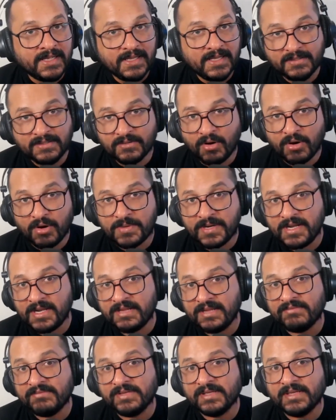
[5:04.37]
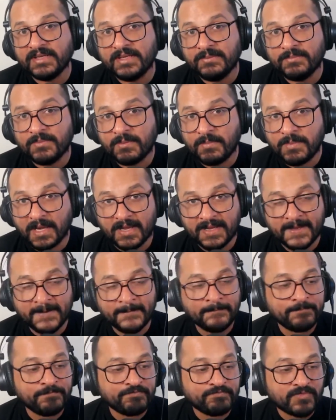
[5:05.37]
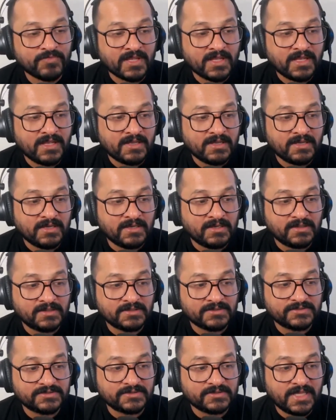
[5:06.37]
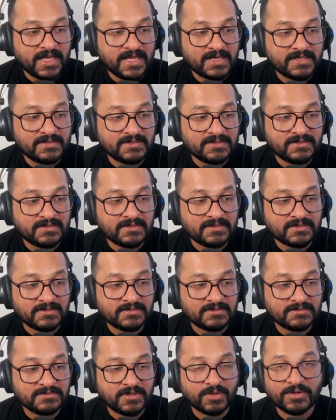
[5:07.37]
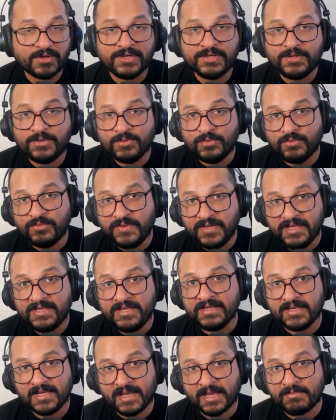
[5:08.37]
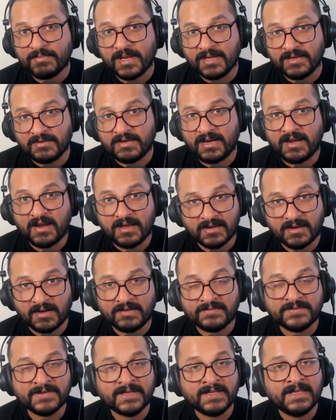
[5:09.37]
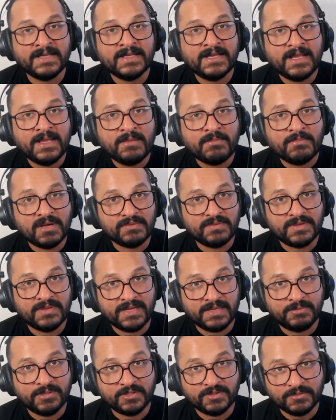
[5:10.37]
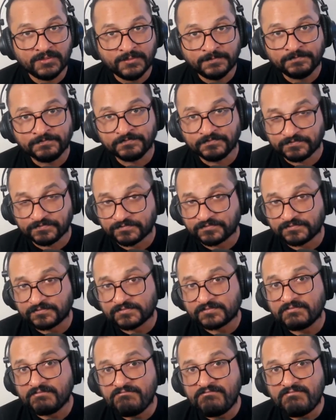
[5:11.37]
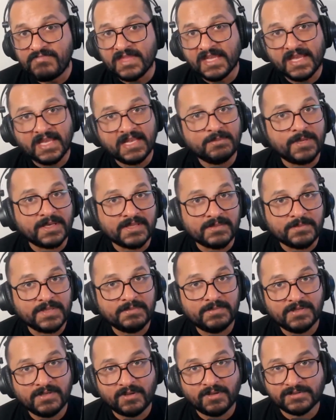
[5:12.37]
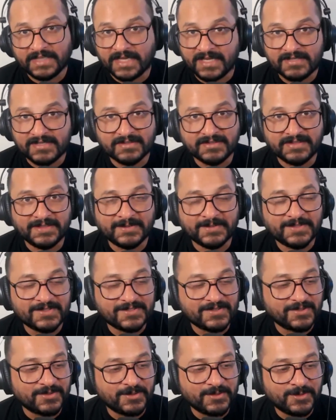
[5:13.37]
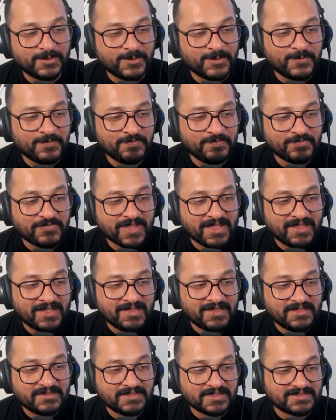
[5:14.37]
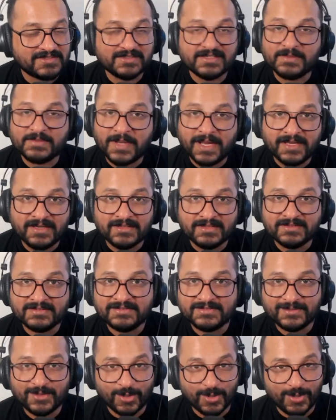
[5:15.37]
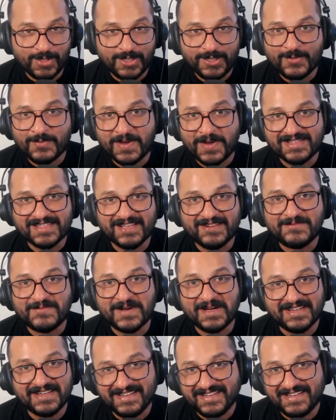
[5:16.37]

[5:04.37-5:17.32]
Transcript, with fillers: incorporating. We keep applying uh, so that uh, not only do we get better at our craft, but we're able to help other people on their journey. So, just a reminder, not only to myself, but